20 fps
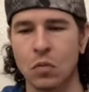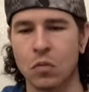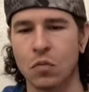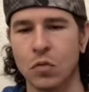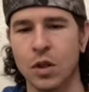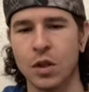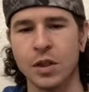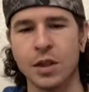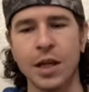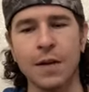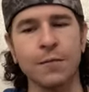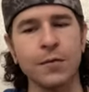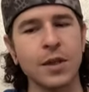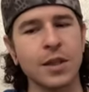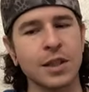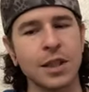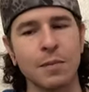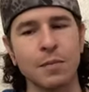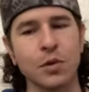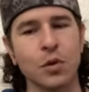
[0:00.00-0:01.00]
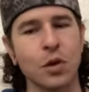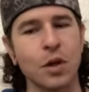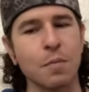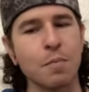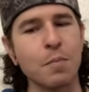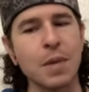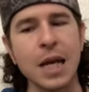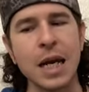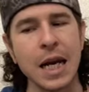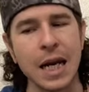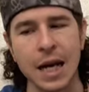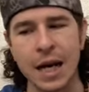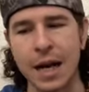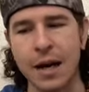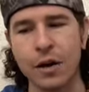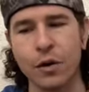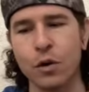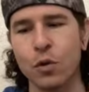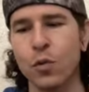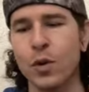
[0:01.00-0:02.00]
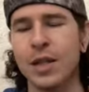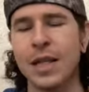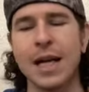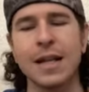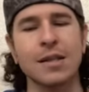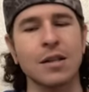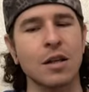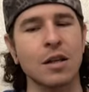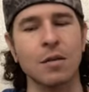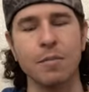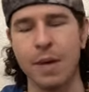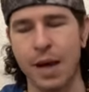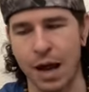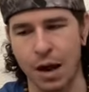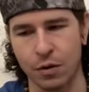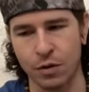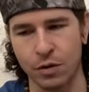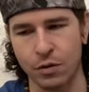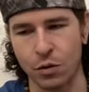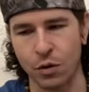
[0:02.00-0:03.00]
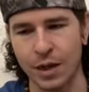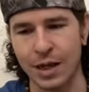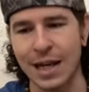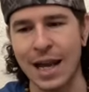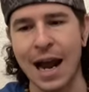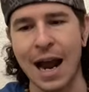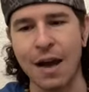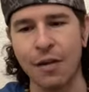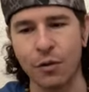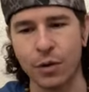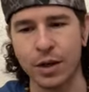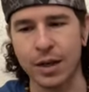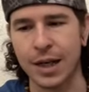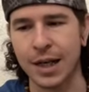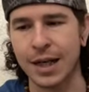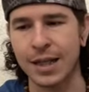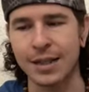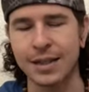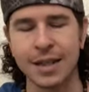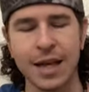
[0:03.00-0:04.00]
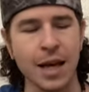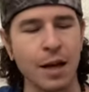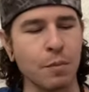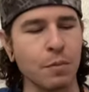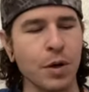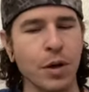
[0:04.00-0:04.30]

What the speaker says: There's definitely some sort of meeting, and I don't know what that's all about, or gathering, like I said.